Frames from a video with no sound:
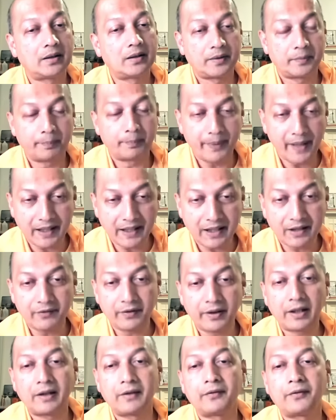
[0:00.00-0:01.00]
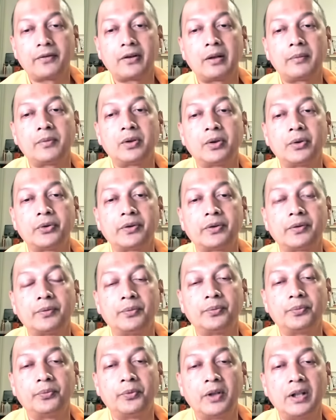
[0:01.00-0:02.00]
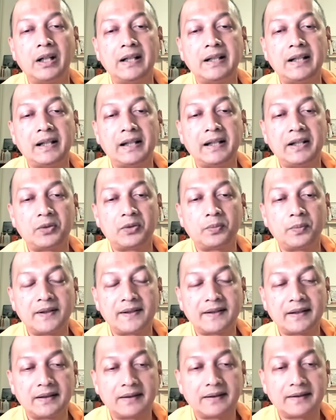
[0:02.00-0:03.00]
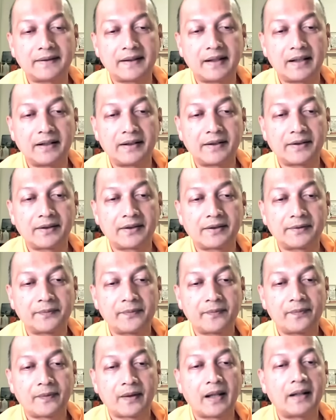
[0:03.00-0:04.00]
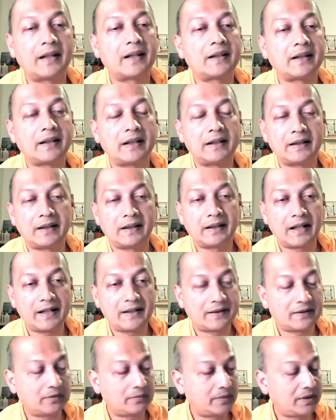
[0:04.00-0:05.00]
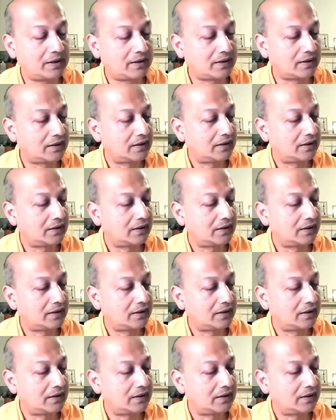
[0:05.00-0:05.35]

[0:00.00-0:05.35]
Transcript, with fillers: Back away from those worldly engagements and desires and attain enlightenment.